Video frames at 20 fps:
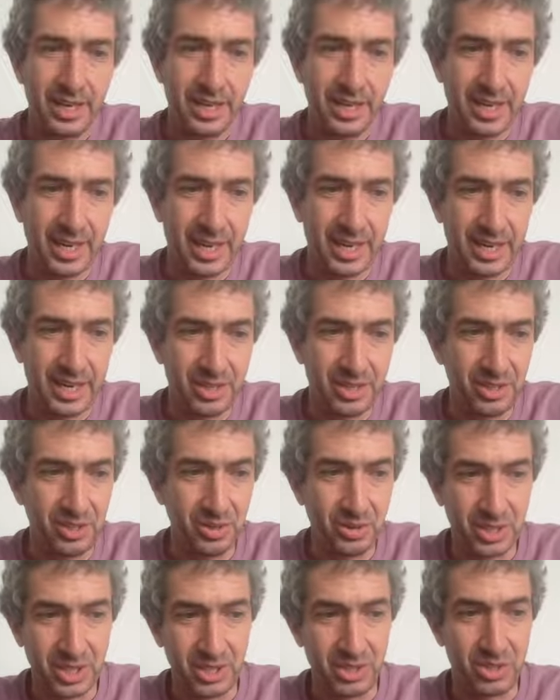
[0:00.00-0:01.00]
And you
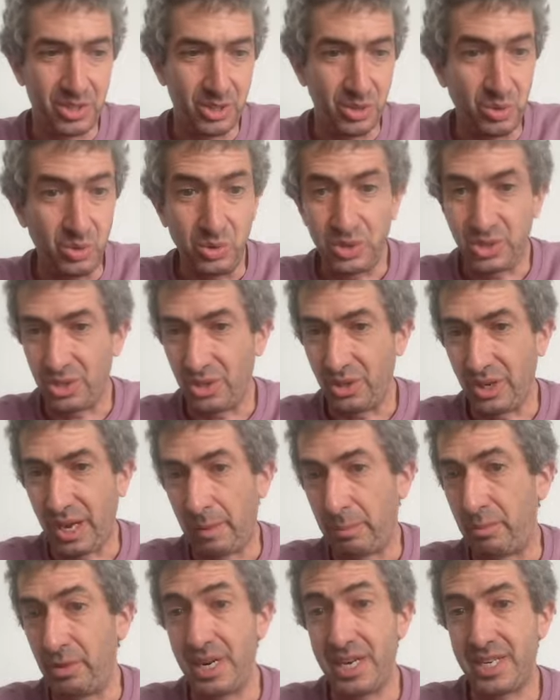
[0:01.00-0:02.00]
could do certain
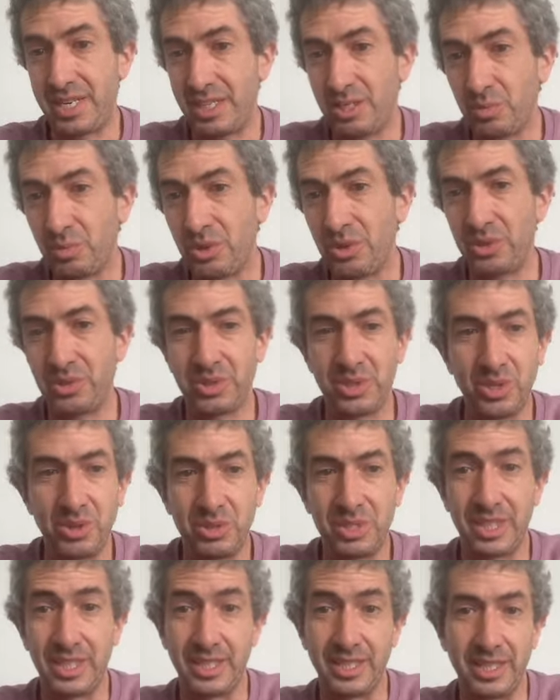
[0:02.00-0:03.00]
operations with those notes,
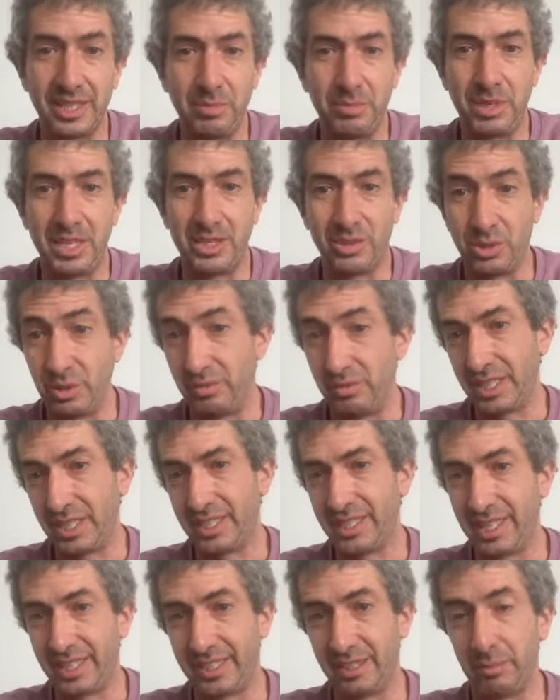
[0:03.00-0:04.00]
and it could be sort of a
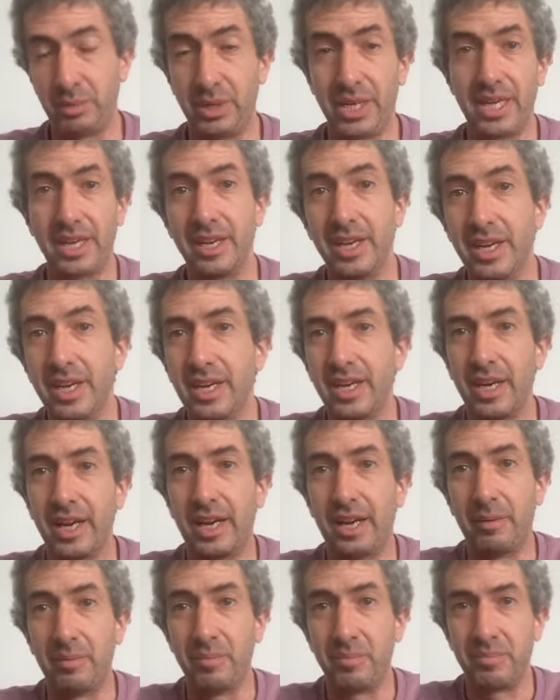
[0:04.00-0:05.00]
second brain.
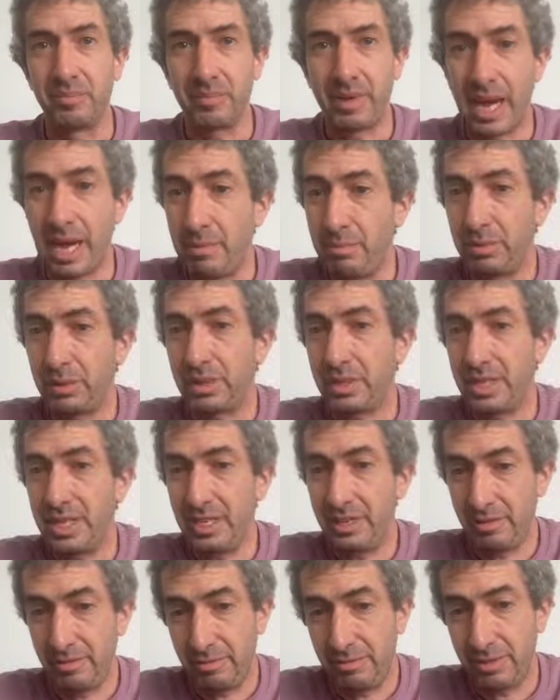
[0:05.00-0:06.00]
I
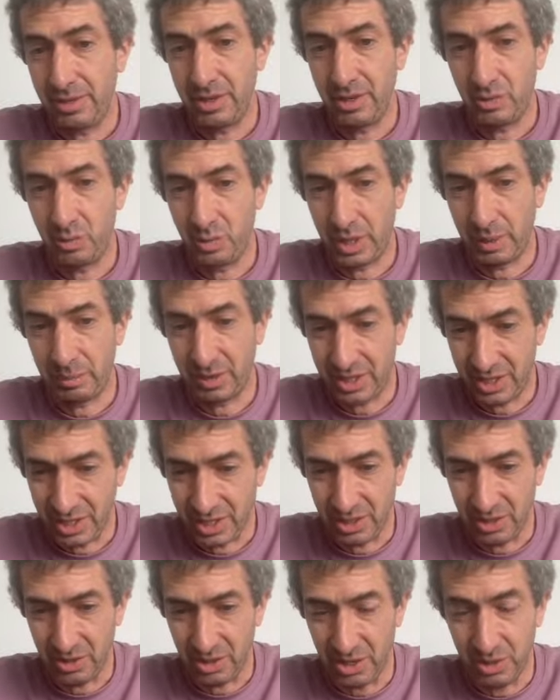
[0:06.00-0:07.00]
believe what I'm going to
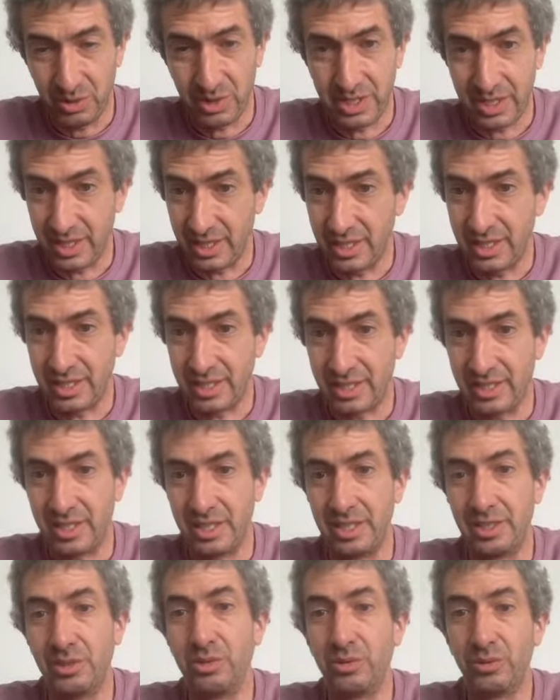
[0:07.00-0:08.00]
show you is the
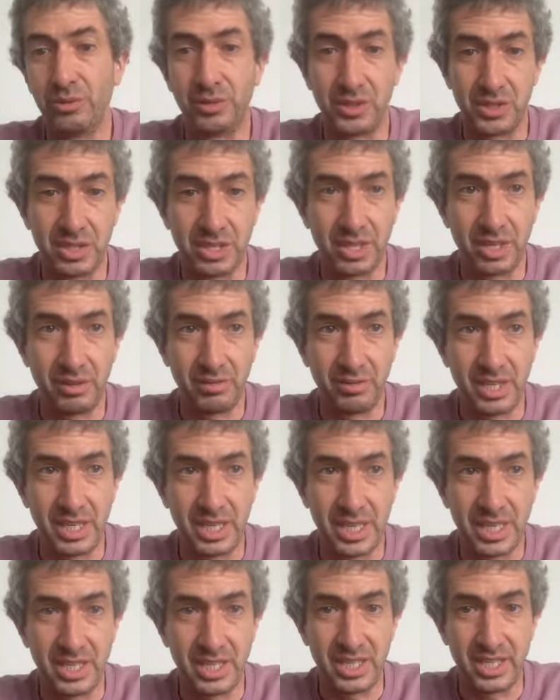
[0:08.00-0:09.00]
new version of
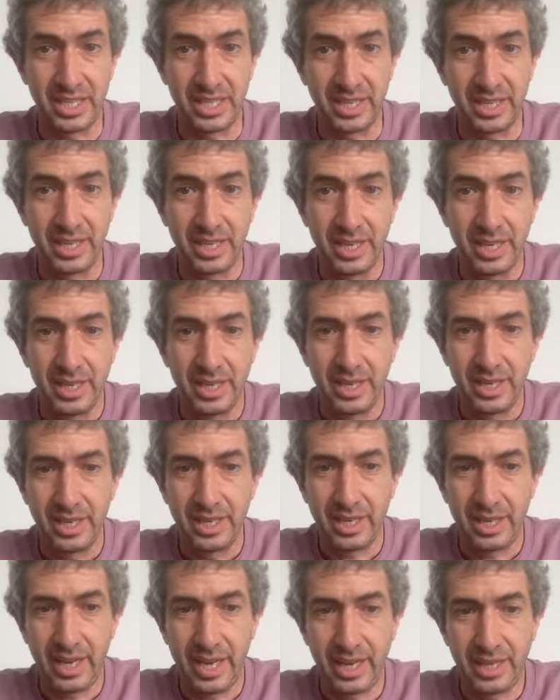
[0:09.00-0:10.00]
EKG,
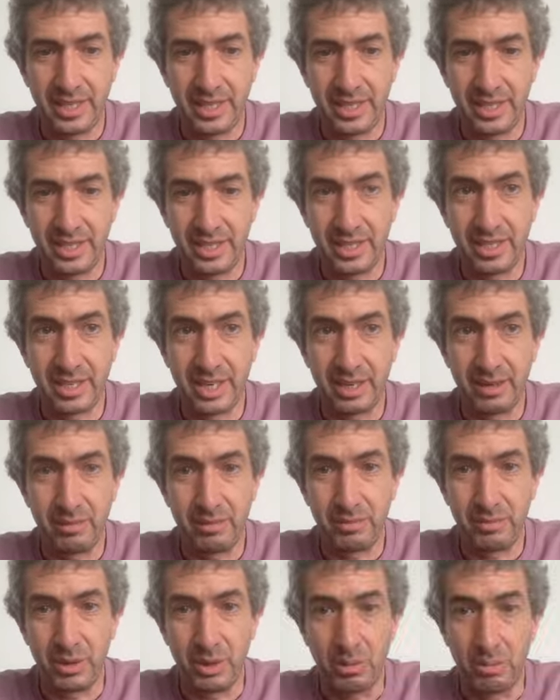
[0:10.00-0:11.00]
and it is
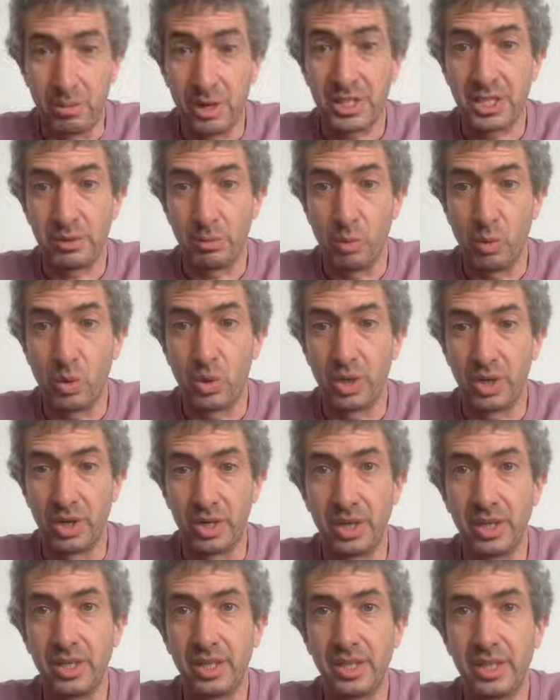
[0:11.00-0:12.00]
much more
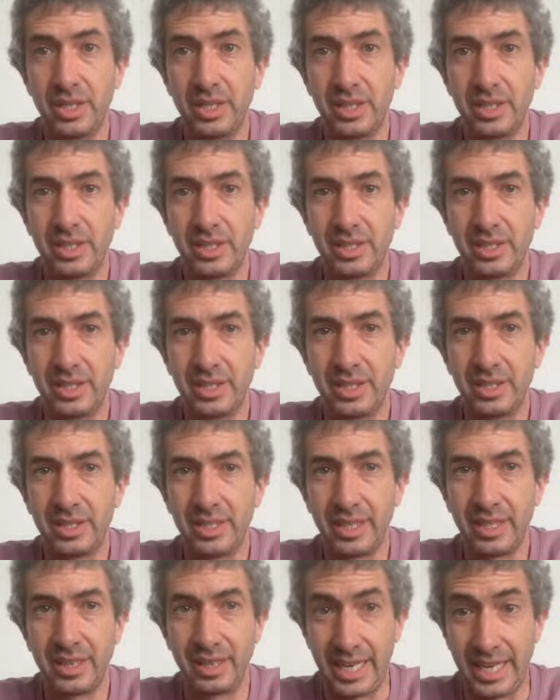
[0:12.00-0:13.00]

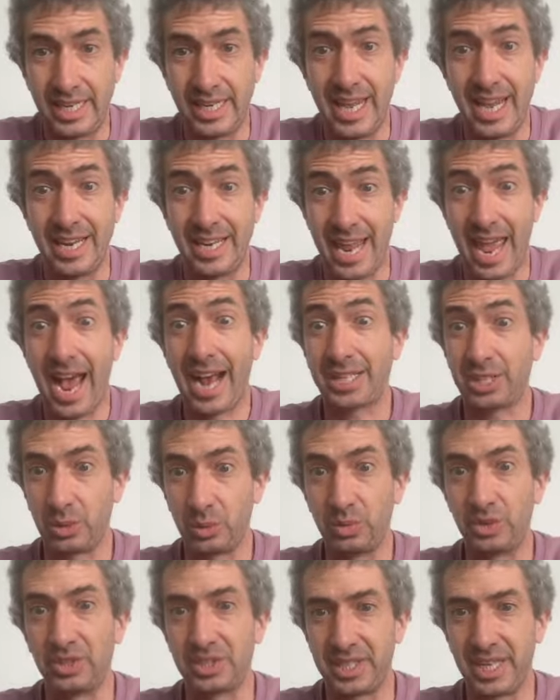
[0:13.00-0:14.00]
like a
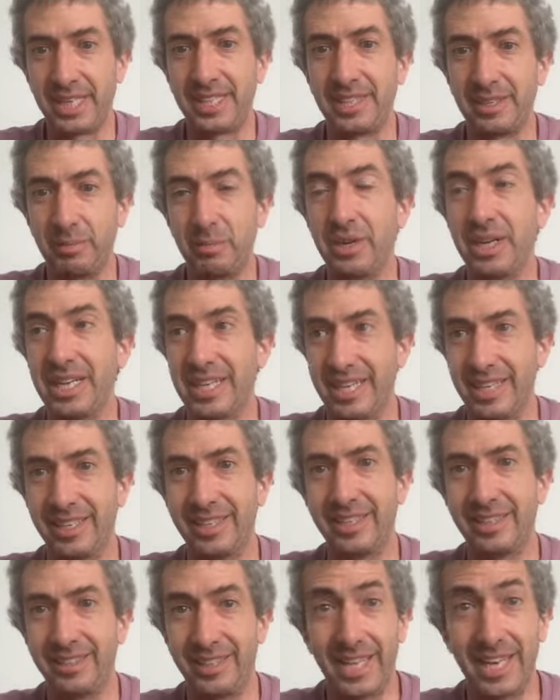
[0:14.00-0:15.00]
actual second brain than